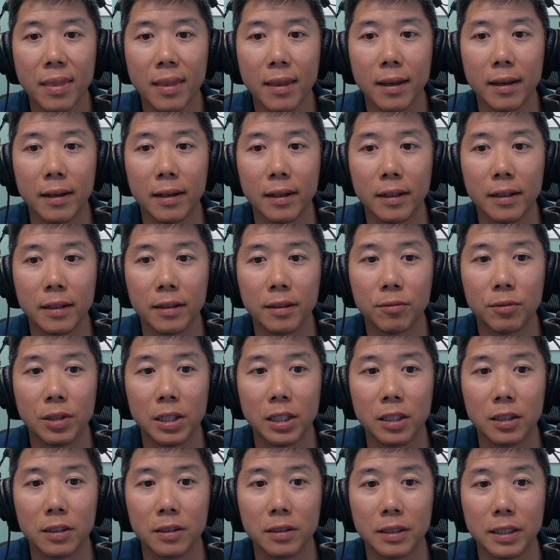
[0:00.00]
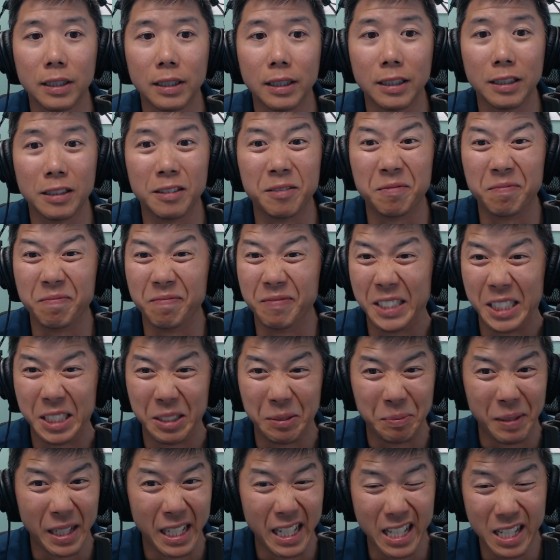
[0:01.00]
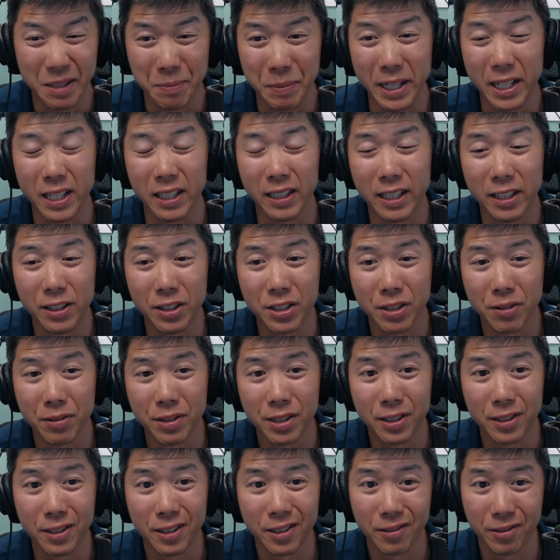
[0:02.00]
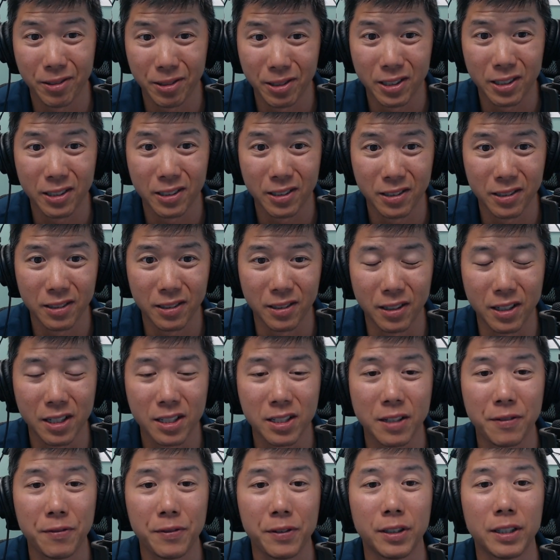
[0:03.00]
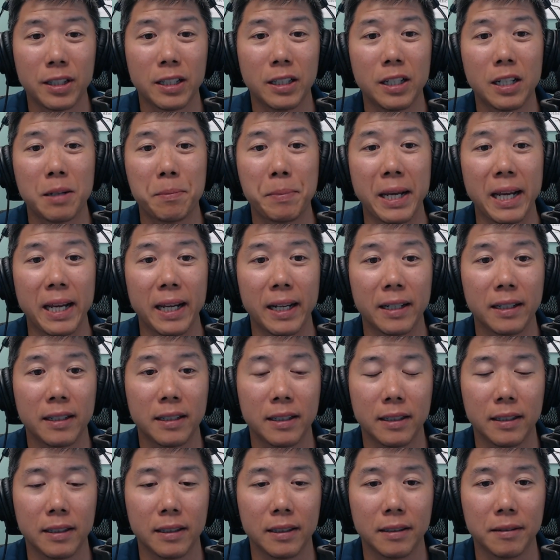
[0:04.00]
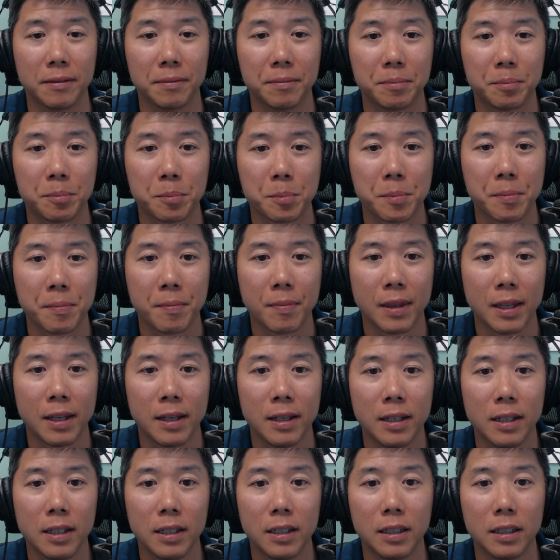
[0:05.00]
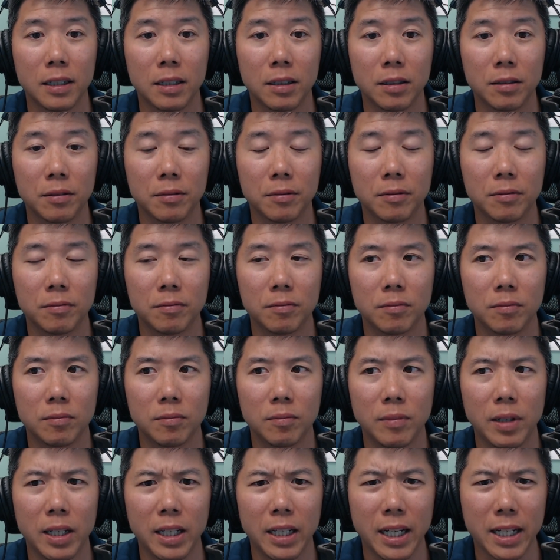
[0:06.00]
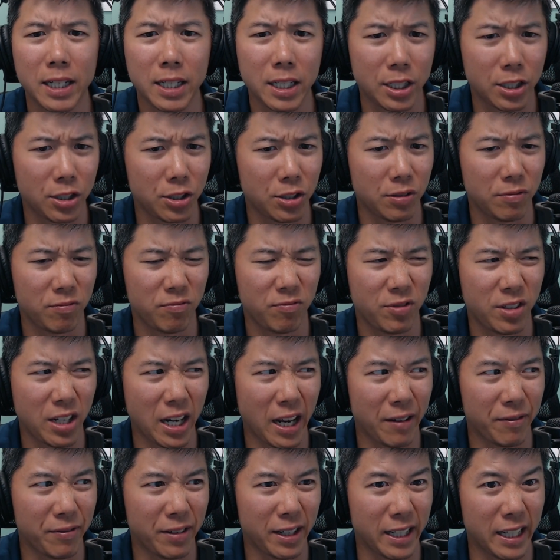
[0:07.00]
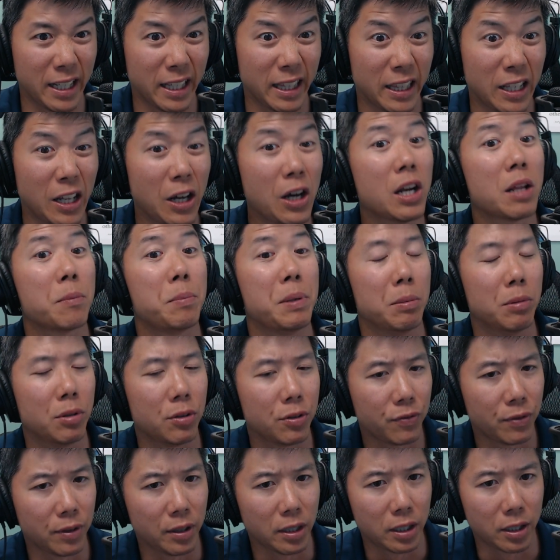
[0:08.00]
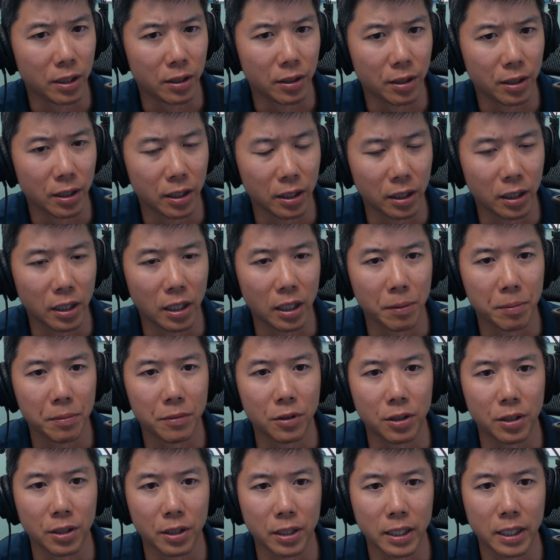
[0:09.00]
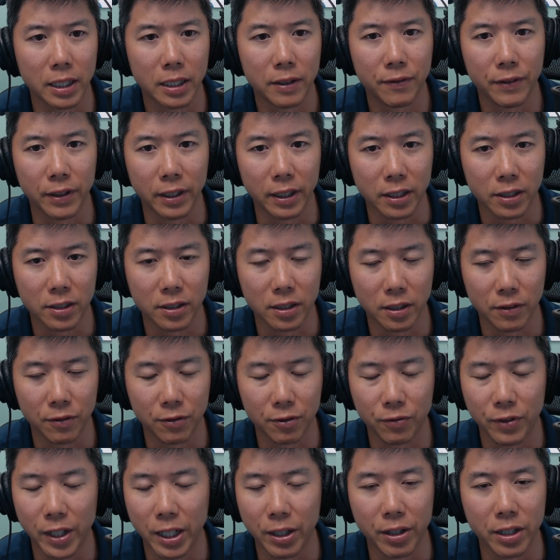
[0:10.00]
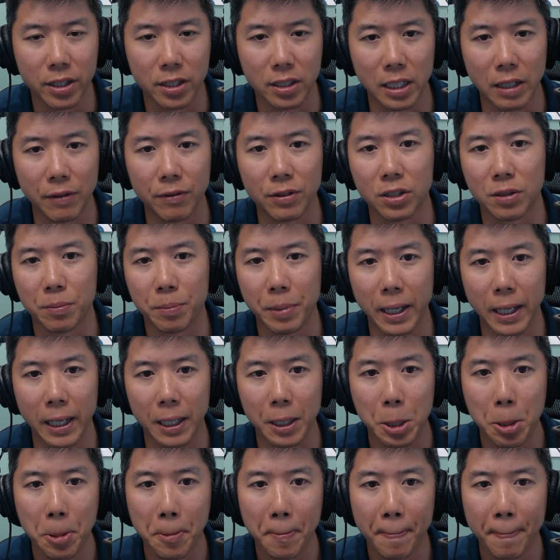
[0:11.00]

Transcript: Uh, while um, there's many speculators out there who are honestly feeling a lot of pain. Um, um and actually, I find that a lot of people are, are in a lot of are feeling various levels of pain.